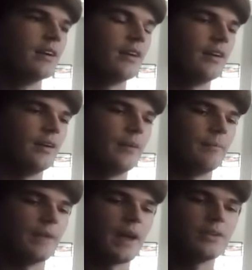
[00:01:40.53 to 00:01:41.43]

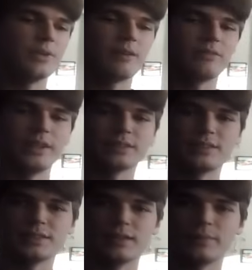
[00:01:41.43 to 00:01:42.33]
How do you have less
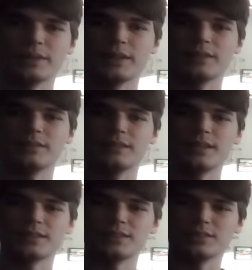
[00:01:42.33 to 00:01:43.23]
than
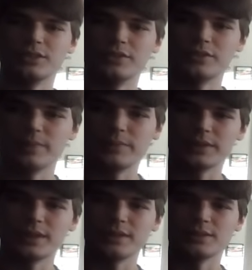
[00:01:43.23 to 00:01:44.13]
0 of
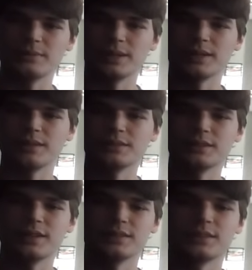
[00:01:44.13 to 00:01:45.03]
something? That doesn't make any
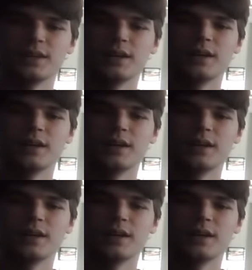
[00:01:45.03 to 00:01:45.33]
sense.